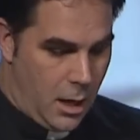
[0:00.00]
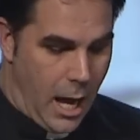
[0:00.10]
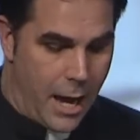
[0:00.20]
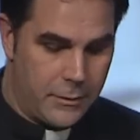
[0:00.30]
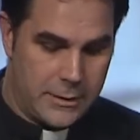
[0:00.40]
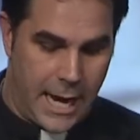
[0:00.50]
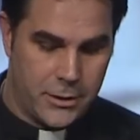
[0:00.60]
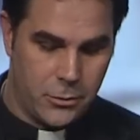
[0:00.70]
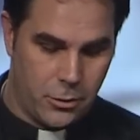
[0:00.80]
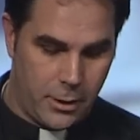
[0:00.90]
I have a
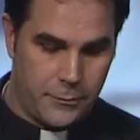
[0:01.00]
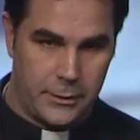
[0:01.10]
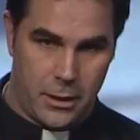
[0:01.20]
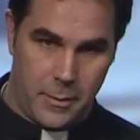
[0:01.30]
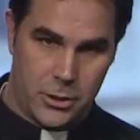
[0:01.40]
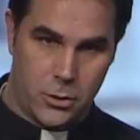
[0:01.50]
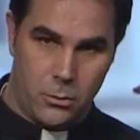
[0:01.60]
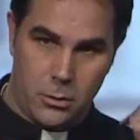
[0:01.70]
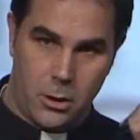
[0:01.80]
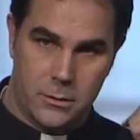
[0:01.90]
tattoo of the Grateful Dead on my
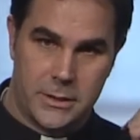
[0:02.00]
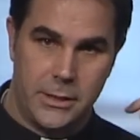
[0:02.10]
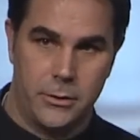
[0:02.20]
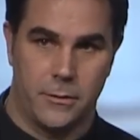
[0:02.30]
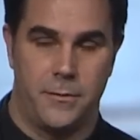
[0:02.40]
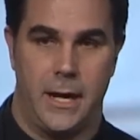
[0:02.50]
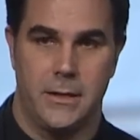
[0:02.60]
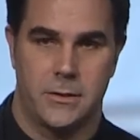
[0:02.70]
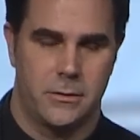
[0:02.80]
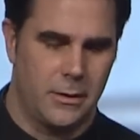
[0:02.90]
shoulder called Steal Your
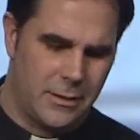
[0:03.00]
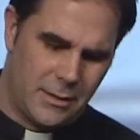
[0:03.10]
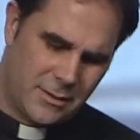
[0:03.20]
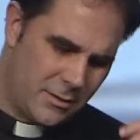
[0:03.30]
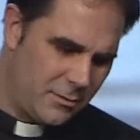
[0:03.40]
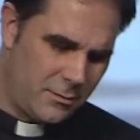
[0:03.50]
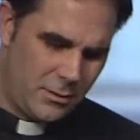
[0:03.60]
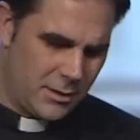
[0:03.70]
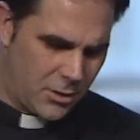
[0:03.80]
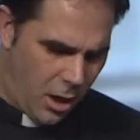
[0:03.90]
Face.
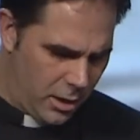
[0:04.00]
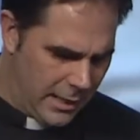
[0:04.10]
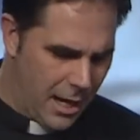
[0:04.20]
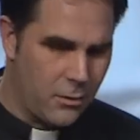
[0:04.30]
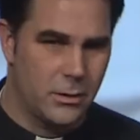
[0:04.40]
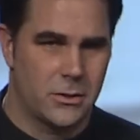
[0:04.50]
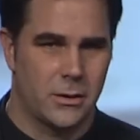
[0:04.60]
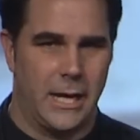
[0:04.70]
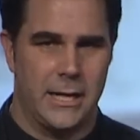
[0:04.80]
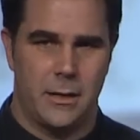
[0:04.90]
It's gone now. It's a
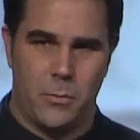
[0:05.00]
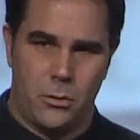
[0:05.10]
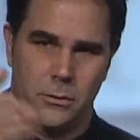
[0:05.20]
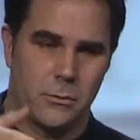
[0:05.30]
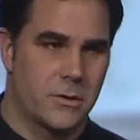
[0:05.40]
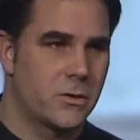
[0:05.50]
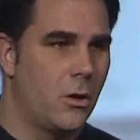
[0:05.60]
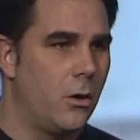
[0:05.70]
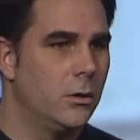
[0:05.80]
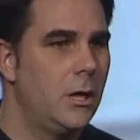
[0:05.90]
lightning bolt through a
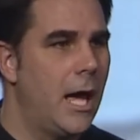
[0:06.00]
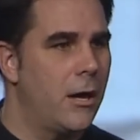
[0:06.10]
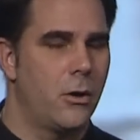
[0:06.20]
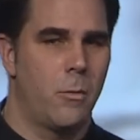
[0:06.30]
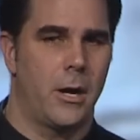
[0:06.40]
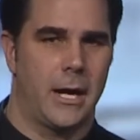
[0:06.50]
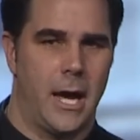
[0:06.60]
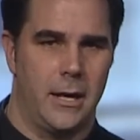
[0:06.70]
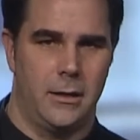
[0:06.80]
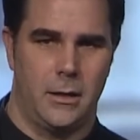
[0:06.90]
skull. I don't know where I
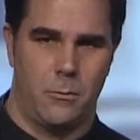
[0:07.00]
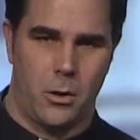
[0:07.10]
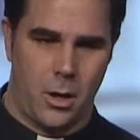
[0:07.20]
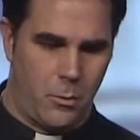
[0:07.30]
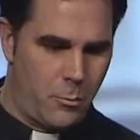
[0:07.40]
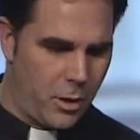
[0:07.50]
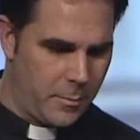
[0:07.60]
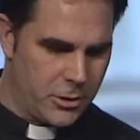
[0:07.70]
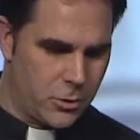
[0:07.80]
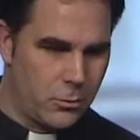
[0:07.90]
got it. I woke up one morning,
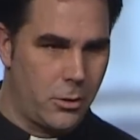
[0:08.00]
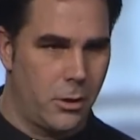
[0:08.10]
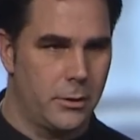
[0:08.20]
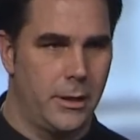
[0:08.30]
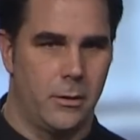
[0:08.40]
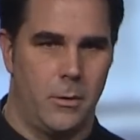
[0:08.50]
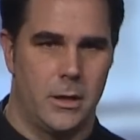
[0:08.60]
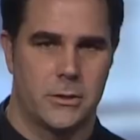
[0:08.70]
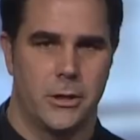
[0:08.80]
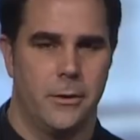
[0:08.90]
my shoulder hurt, and there it
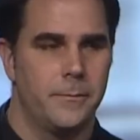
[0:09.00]
was, And